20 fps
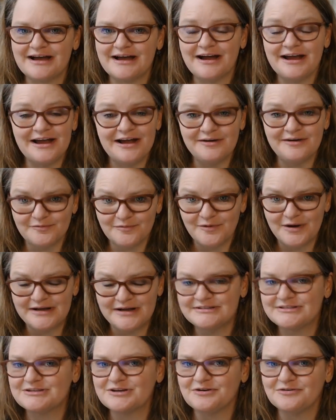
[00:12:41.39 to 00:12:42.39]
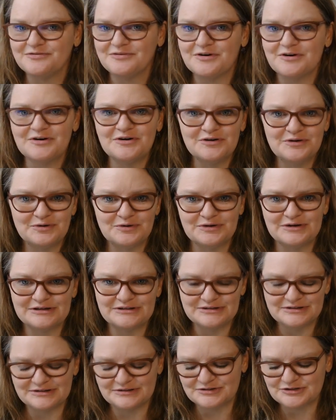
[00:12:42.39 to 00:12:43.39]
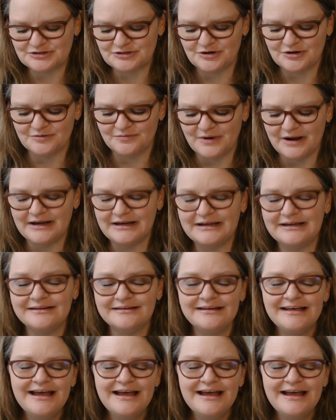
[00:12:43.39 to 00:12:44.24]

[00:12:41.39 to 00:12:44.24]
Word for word: I have read so far, according to their star rating.